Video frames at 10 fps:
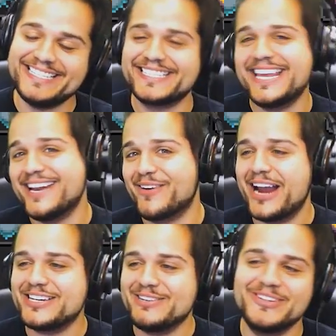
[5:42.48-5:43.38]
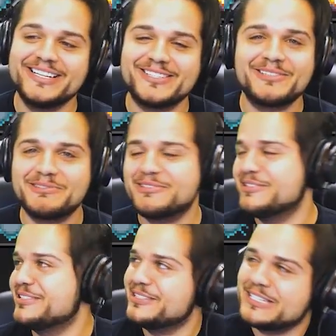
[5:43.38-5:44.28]
uh, just kidding. We're actually really
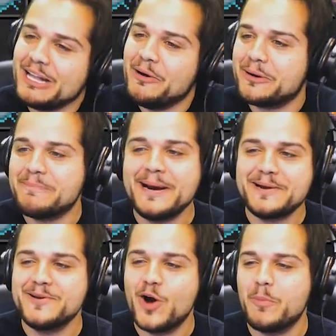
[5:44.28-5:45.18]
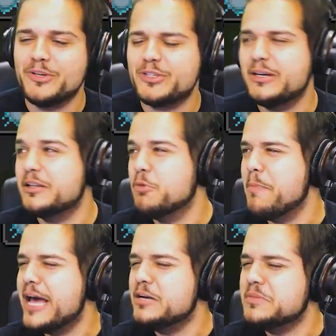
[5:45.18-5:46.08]
slow compared to normal. So the
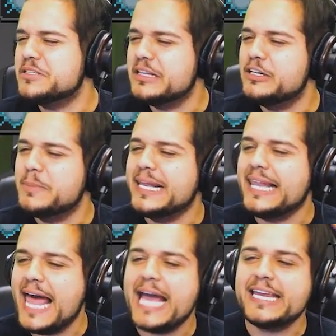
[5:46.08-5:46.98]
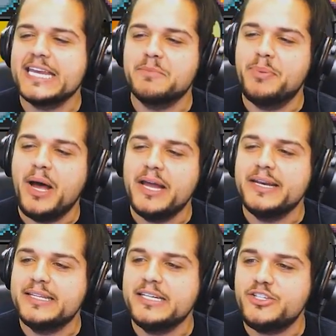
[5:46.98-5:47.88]
momentum is a little bit lacking,
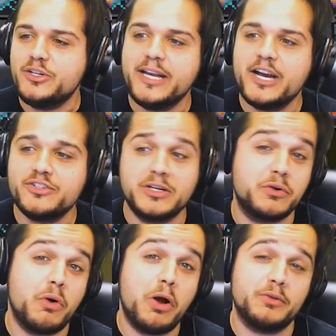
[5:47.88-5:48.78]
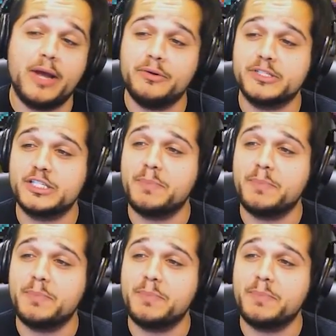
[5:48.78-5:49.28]
but at least you can actually crawl around in